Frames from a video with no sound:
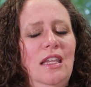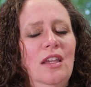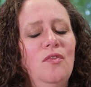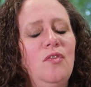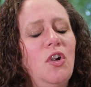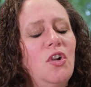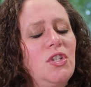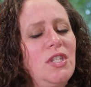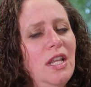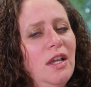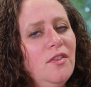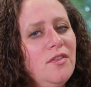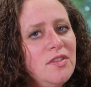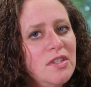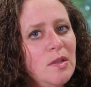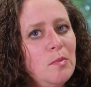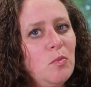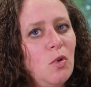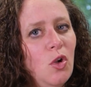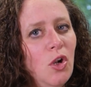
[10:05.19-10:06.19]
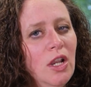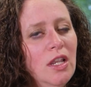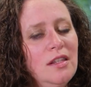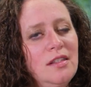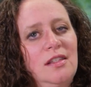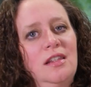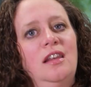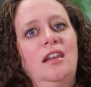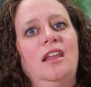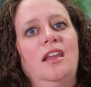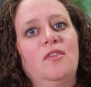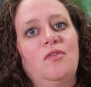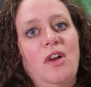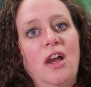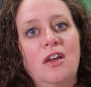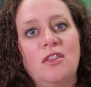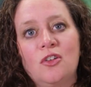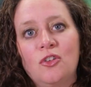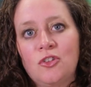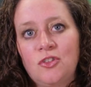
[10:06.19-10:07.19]
give ourselves some grace and give
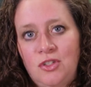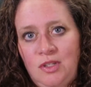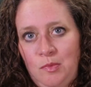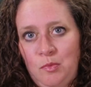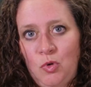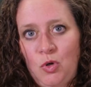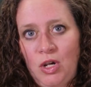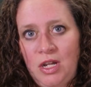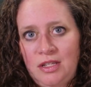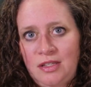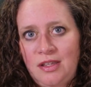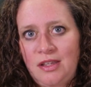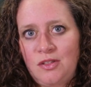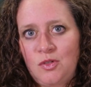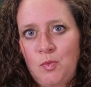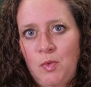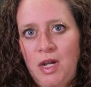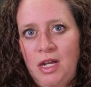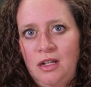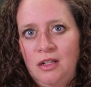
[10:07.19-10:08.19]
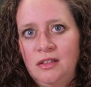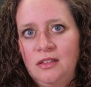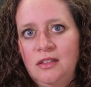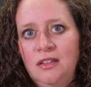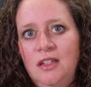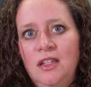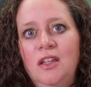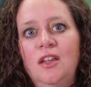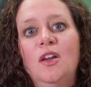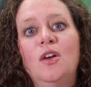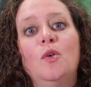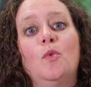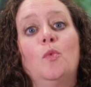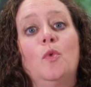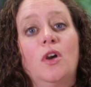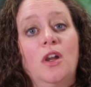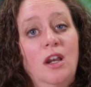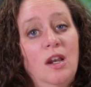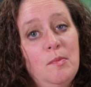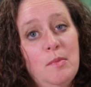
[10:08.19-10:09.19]
others some grace as well,
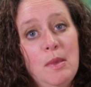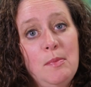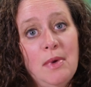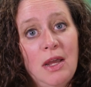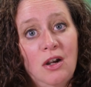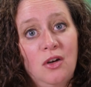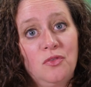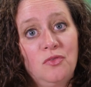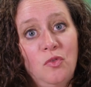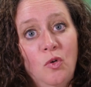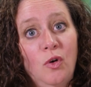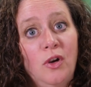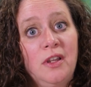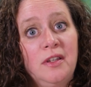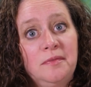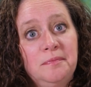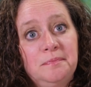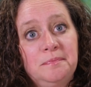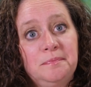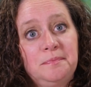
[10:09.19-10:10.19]
we're going to be better for it.